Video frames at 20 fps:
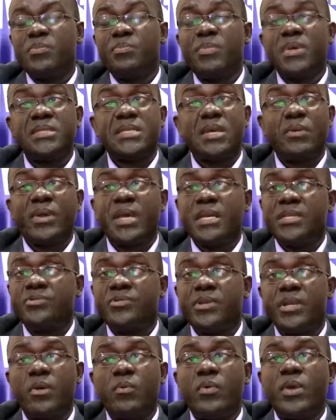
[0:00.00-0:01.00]
It means that we can
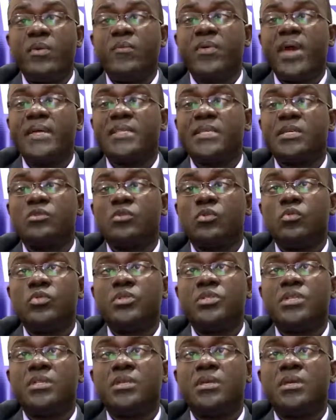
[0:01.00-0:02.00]
straight away write the
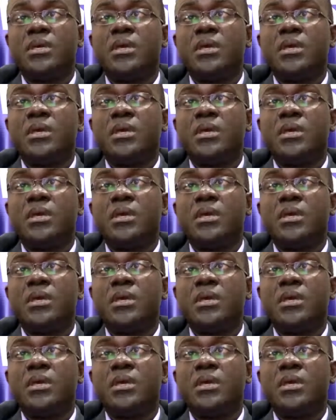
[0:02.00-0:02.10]
solution.